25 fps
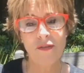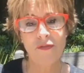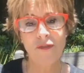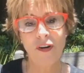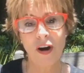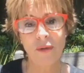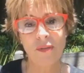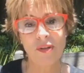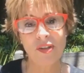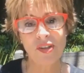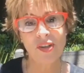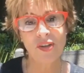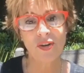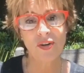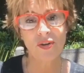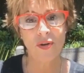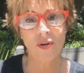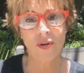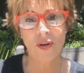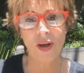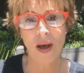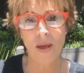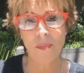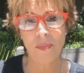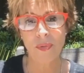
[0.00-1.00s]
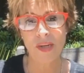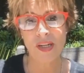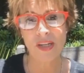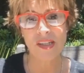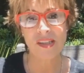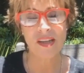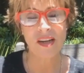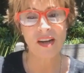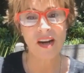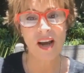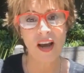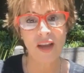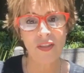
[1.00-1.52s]
pharmaceutical companies
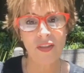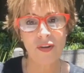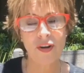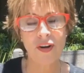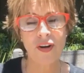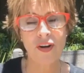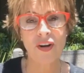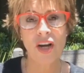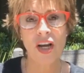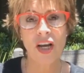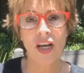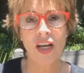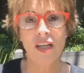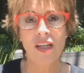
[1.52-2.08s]
and other,